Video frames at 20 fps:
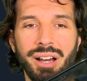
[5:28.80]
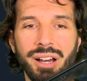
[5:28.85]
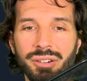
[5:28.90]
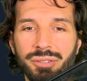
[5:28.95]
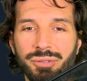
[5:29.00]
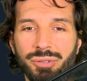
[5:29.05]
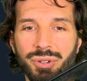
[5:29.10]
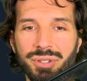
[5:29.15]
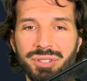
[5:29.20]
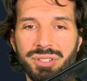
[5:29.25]

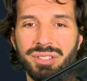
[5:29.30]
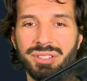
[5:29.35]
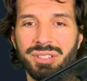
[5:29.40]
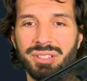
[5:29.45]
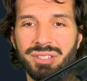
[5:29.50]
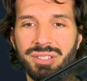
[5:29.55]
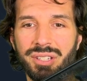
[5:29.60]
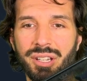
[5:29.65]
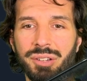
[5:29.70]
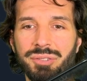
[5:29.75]
voices
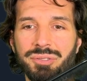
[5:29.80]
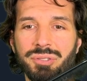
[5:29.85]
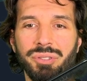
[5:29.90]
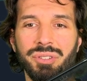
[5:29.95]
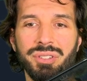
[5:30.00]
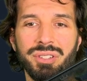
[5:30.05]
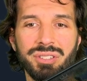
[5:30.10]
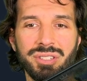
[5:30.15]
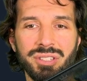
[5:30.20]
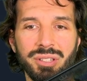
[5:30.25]
itself. So
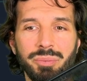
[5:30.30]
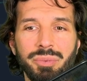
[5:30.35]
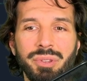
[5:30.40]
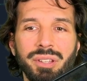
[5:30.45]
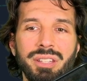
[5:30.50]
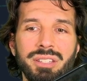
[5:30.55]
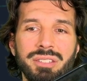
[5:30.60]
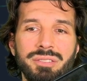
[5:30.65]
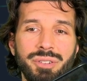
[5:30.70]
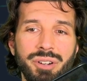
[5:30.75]
this is
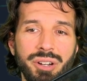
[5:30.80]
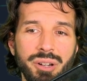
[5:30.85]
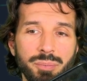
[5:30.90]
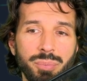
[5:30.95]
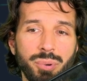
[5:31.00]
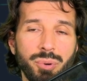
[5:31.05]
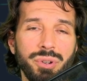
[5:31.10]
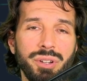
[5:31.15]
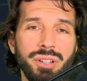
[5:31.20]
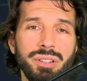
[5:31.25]
something that's very
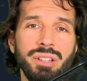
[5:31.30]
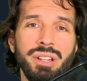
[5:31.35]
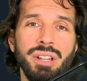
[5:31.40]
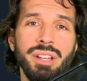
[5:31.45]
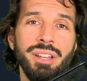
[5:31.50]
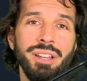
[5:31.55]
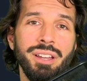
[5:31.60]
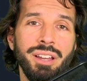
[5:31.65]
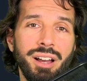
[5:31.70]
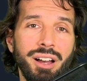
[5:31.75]
important.
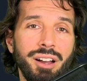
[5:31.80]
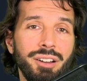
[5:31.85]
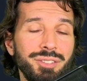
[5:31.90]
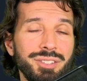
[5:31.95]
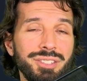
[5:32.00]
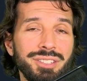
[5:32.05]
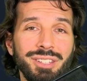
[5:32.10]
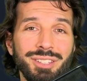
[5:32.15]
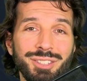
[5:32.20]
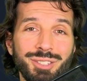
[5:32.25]

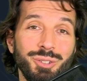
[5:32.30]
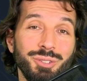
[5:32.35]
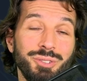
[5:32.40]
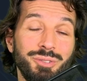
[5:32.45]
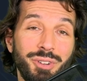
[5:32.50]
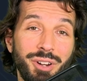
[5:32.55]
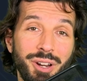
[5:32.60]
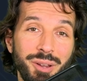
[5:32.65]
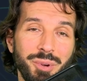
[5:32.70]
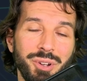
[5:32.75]
Obviously, this goes
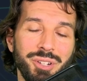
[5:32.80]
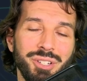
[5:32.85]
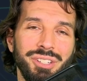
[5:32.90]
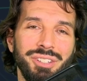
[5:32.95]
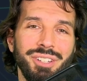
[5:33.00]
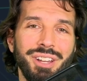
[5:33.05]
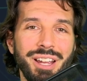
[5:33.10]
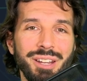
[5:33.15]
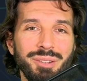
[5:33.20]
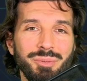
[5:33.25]
very much
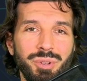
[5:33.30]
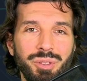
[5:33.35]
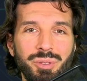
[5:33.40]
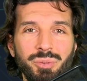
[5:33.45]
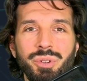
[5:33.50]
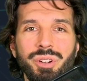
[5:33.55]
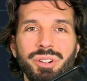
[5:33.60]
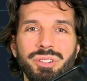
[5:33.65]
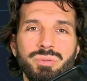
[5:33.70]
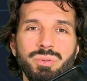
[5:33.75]
aligned with
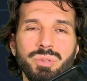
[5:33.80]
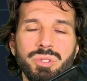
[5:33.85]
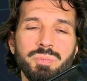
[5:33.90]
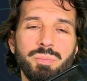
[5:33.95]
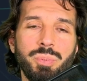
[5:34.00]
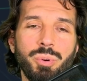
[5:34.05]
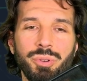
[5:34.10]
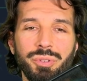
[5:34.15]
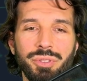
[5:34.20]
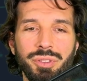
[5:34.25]
We Are
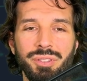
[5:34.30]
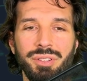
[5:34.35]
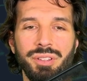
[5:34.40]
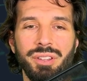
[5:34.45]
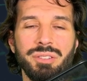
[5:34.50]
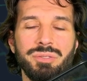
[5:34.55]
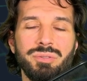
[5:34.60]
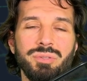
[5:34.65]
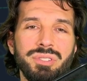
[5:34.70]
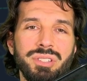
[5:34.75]
SwissBorg, the
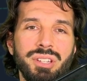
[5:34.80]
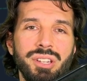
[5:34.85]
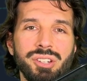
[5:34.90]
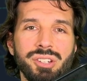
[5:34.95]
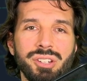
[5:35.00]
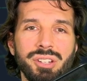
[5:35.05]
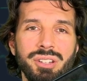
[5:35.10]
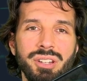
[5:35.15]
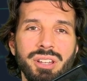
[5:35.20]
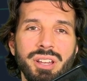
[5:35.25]

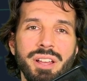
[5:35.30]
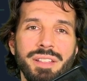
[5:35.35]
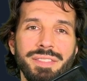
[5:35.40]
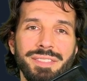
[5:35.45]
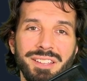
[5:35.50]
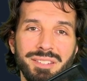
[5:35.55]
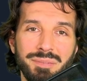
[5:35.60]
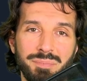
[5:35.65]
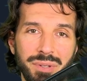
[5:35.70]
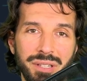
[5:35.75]
association
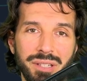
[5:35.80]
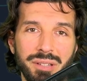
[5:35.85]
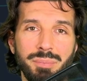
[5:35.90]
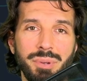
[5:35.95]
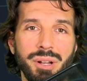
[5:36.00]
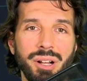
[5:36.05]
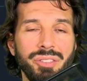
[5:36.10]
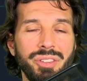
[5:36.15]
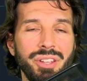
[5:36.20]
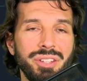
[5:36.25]
that's being
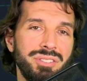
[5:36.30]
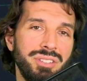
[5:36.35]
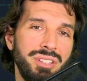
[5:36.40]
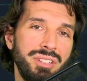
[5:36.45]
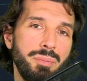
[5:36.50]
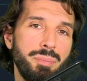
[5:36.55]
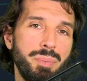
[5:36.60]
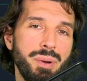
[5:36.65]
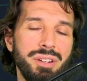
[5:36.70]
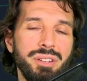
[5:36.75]
built, that's
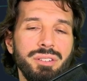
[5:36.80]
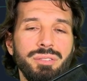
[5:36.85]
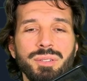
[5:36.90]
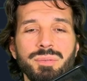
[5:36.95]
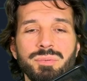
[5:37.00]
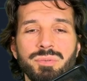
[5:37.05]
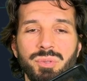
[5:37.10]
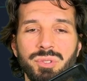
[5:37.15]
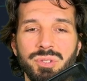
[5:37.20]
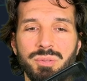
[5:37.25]
independent
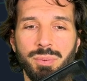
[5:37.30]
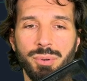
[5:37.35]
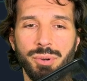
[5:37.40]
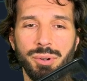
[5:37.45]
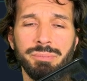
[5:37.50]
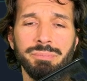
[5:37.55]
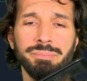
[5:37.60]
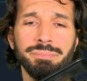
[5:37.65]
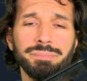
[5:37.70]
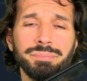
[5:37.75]
from
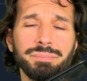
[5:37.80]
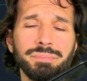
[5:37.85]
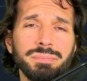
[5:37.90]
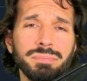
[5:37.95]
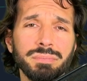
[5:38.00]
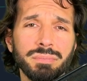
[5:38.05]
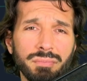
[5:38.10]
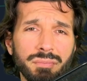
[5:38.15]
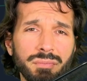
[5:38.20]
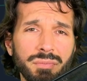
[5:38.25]
SwissBorg.
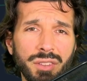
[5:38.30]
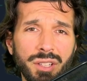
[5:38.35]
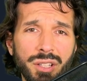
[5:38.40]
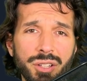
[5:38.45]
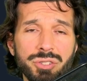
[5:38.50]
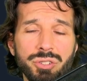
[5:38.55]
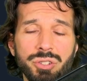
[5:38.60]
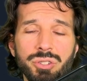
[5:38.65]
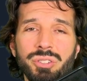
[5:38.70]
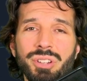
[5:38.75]

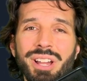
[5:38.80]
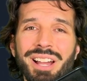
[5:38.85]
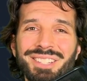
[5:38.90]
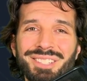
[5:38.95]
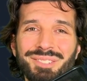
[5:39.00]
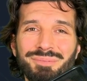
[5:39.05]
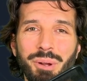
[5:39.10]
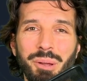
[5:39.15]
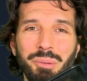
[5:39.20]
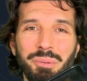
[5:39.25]
So you
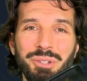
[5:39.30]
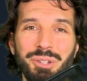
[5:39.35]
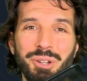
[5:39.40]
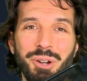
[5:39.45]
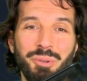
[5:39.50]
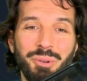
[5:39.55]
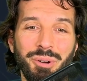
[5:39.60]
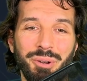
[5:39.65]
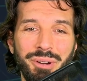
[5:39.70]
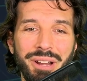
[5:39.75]
guys probably
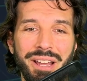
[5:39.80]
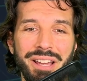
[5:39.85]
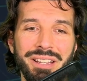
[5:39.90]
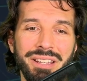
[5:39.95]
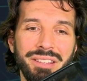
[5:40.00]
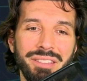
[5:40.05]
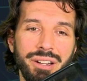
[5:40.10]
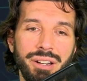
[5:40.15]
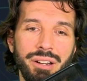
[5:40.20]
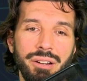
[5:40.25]
know where we're
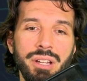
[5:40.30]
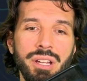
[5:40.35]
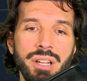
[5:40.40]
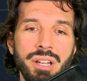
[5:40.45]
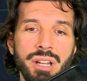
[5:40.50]
heading there.